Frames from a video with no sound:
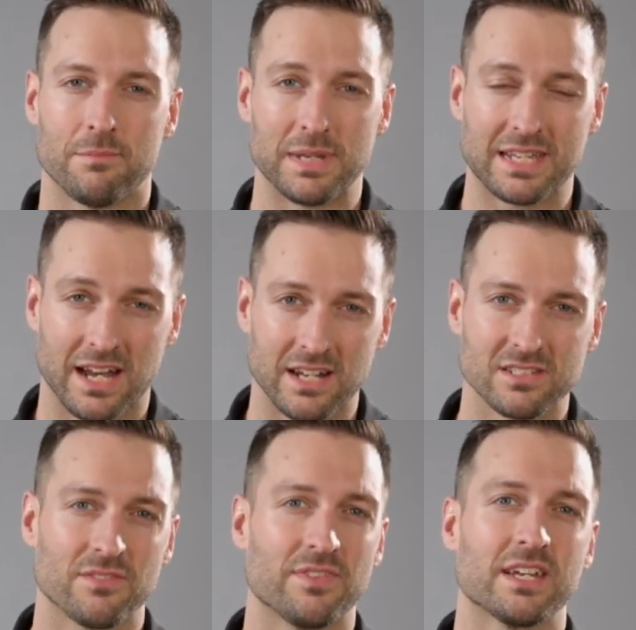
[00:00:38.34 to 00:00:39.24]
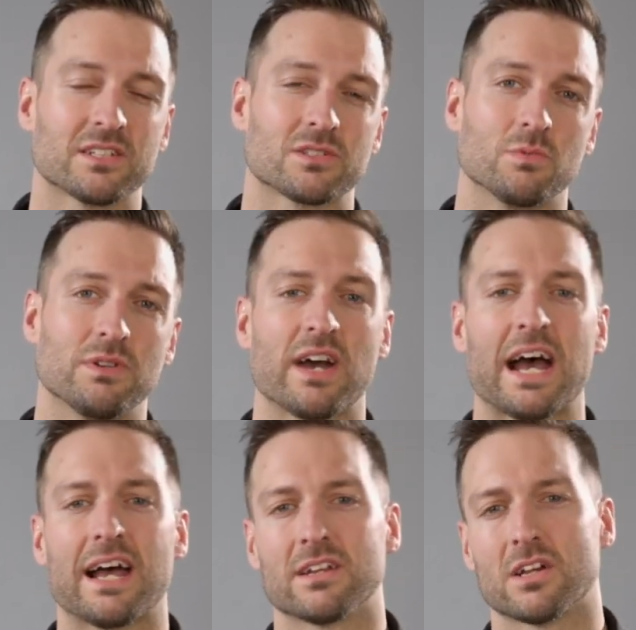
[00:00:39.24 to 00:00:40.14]
Because of this, we've
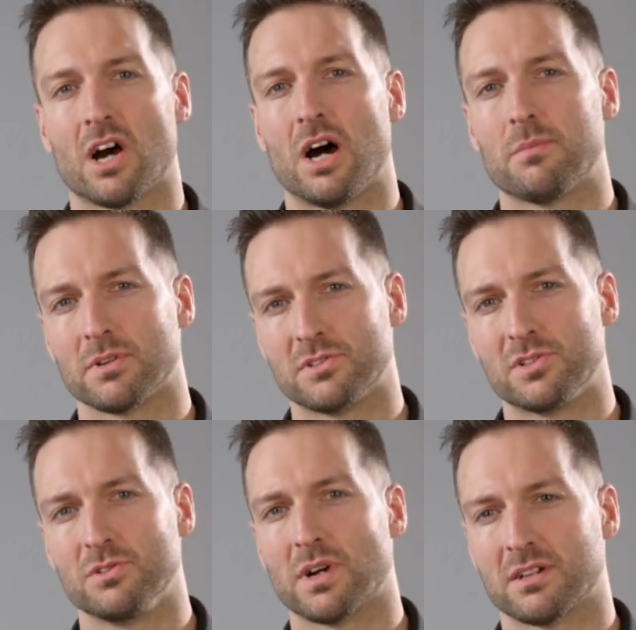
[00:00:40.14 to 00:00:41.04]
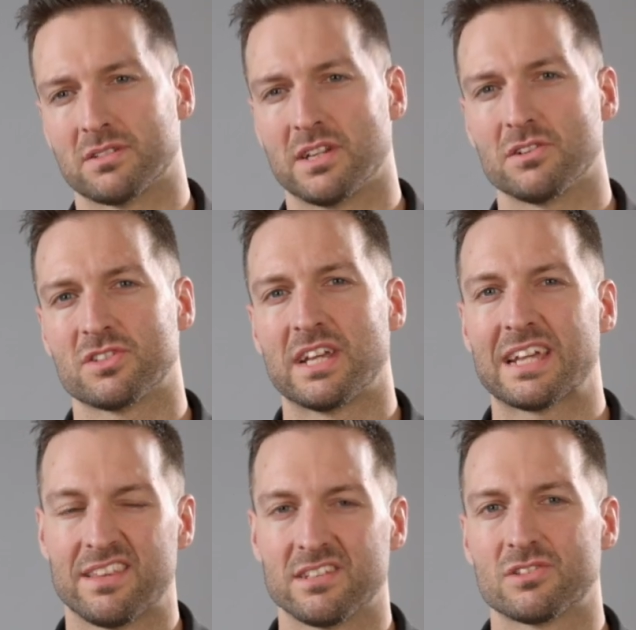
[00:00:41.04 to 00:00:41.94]
added copper to our
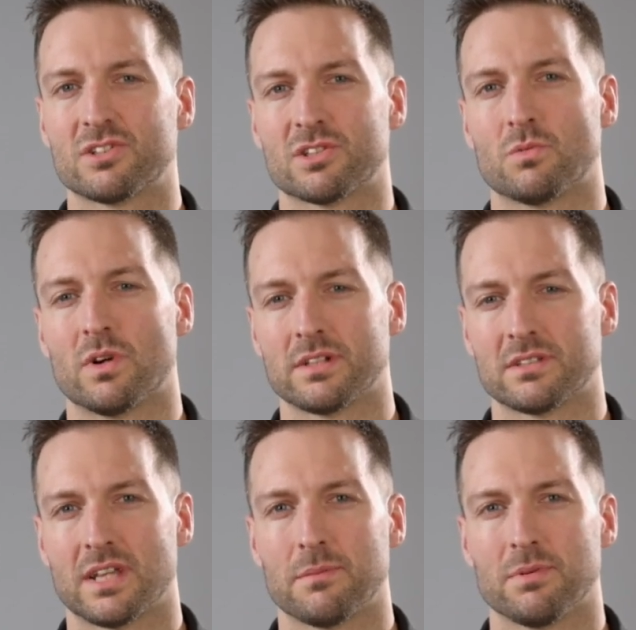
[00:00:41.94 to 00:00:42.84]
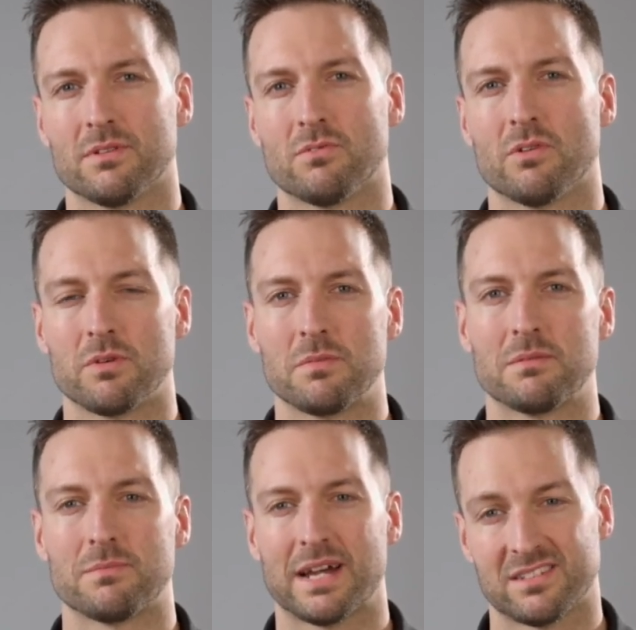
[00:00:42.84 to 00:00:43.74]
Synerzinc, and this is just one example of what we
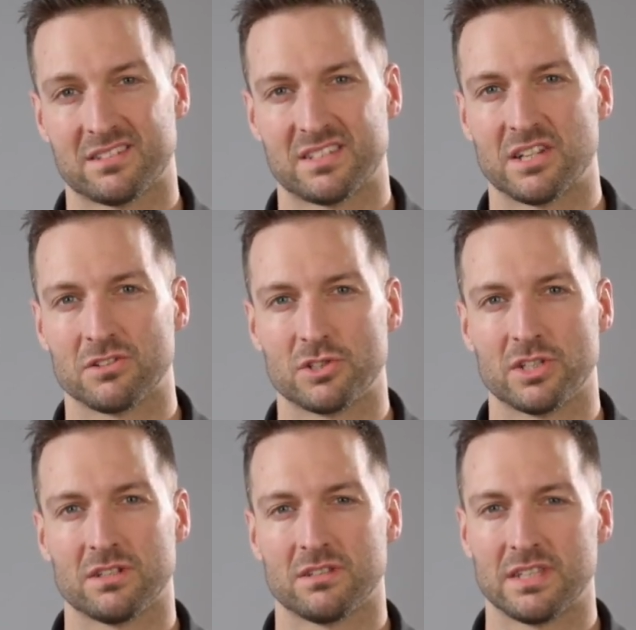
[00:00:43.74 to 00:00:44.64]
mean by synergy.